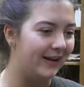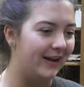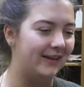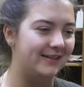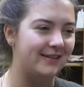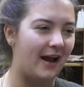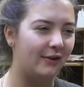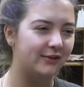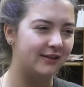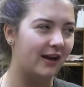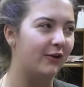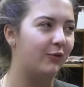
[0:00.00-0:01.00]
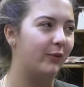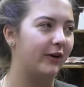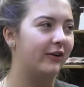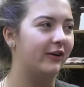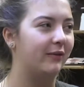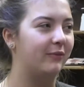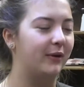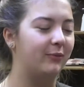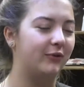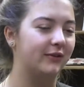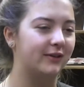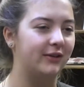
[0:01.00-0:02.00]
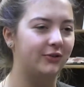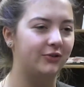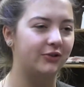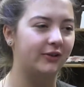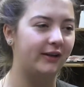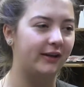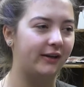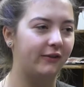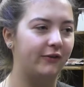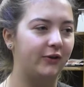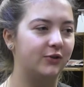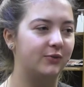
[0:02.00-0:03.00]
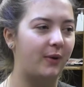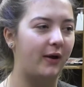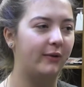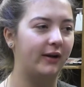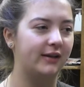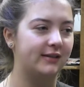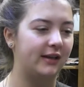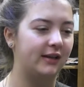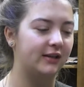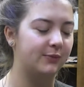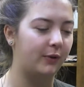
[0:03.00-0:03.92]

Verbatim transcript: it sounds kind of weird, and people usually get confused by when I say this,